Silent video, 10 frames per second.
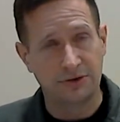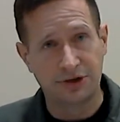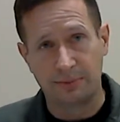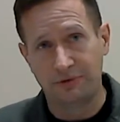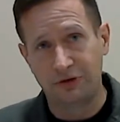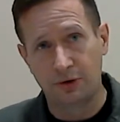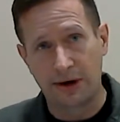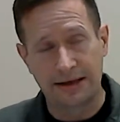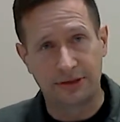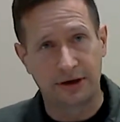Some of you
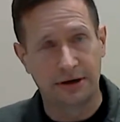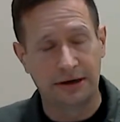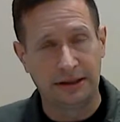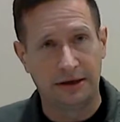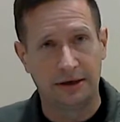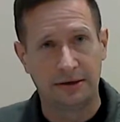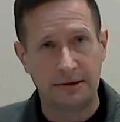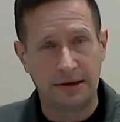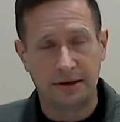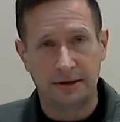out there in the
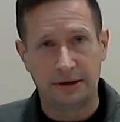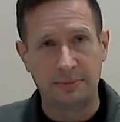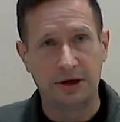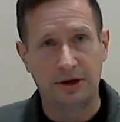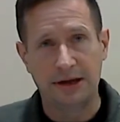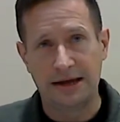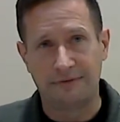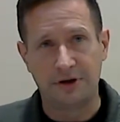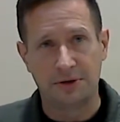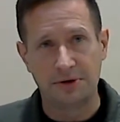community have
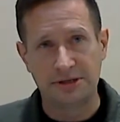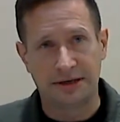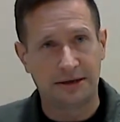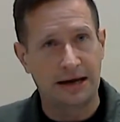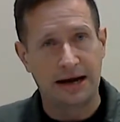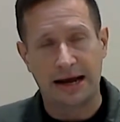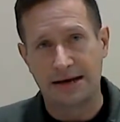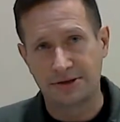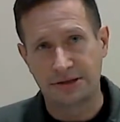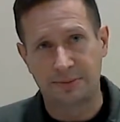noticed that a lot of
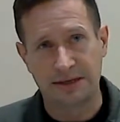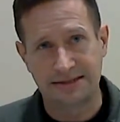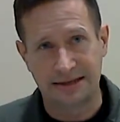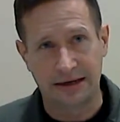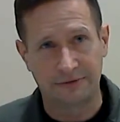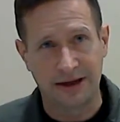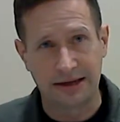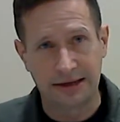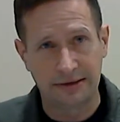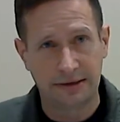houses have been sitting
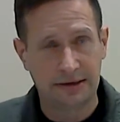vacant.